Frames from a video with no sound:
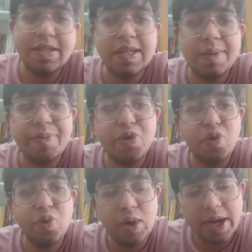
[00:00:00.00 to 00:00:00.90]
up to
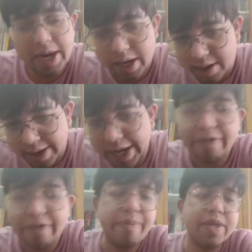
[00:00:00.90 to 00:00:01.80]
like
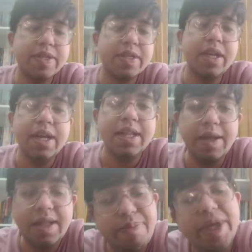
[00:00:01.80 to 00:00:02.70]
85%,
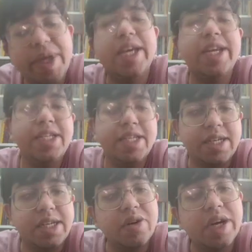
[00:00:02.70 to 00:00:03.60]
the peak
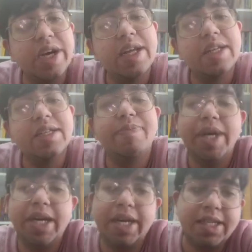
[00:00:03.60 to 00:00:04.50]
rigidity. Okay, the
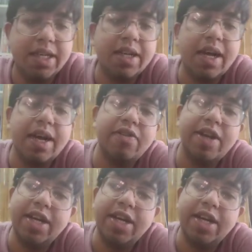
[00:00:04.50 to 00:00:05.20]
peak rigidity, and when it